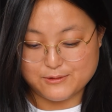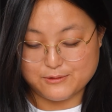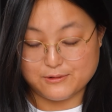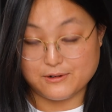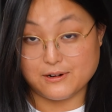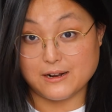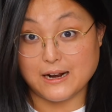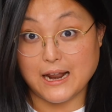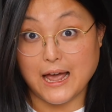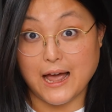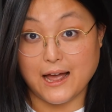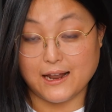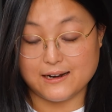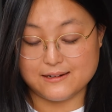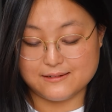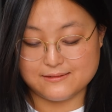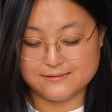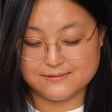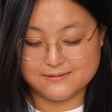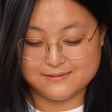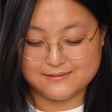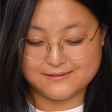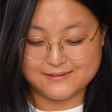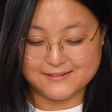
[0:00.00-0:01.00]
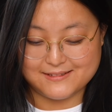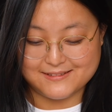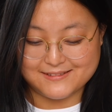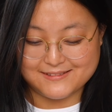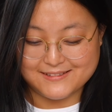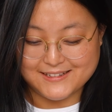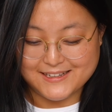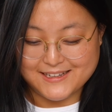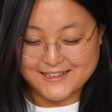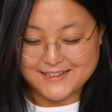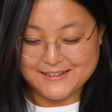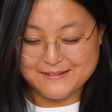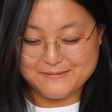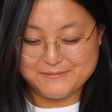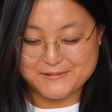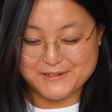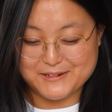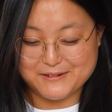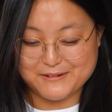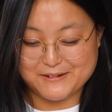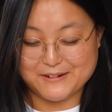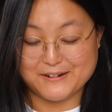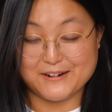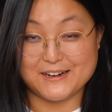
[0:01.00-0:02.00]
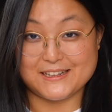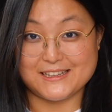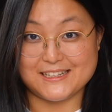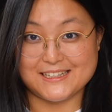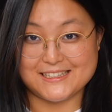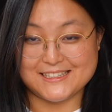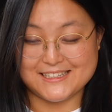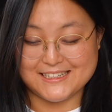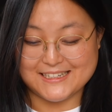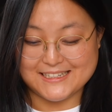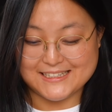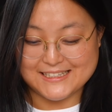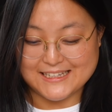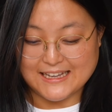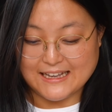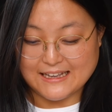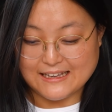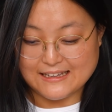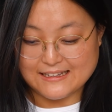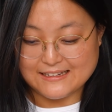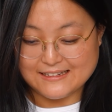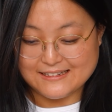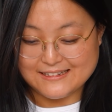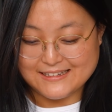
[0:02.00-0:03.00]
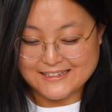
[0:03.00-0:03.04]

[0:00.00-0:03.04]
or a lot. I'm gonna regret this in a second.